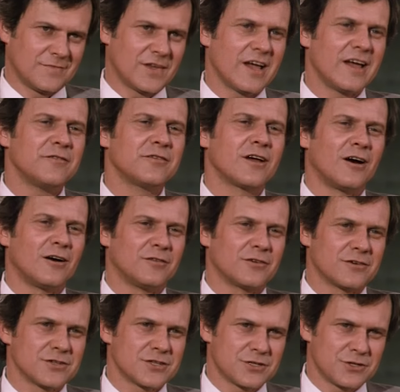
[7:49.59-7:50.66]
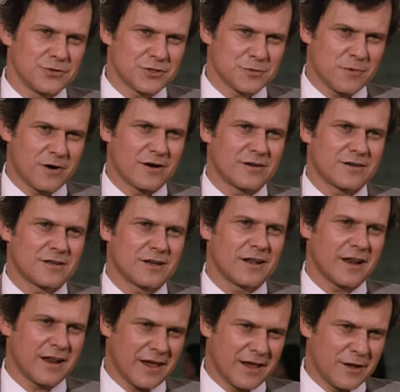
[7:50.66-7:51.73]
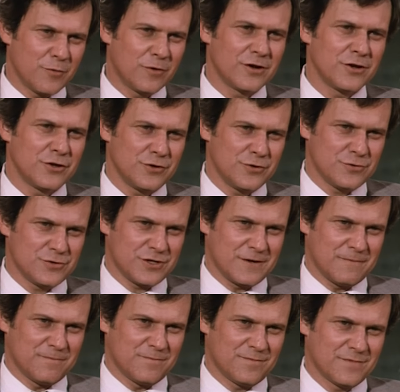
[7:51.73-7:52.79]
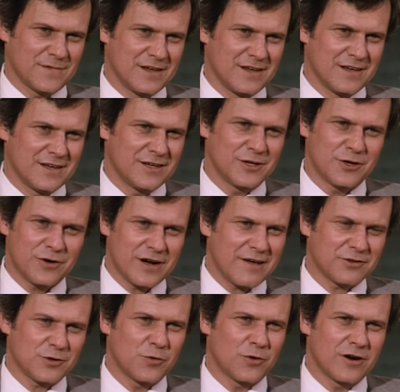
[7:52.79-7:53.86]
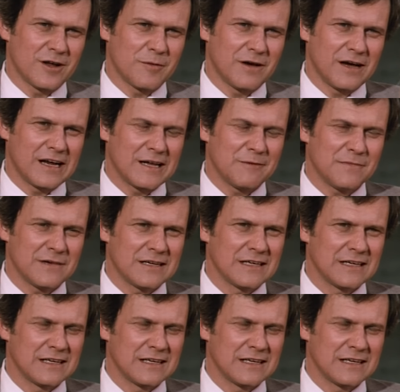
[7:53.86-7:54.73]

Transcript: Culver and the other women on this show. Her being five steps ahead of Cliff's bullshit has forced him to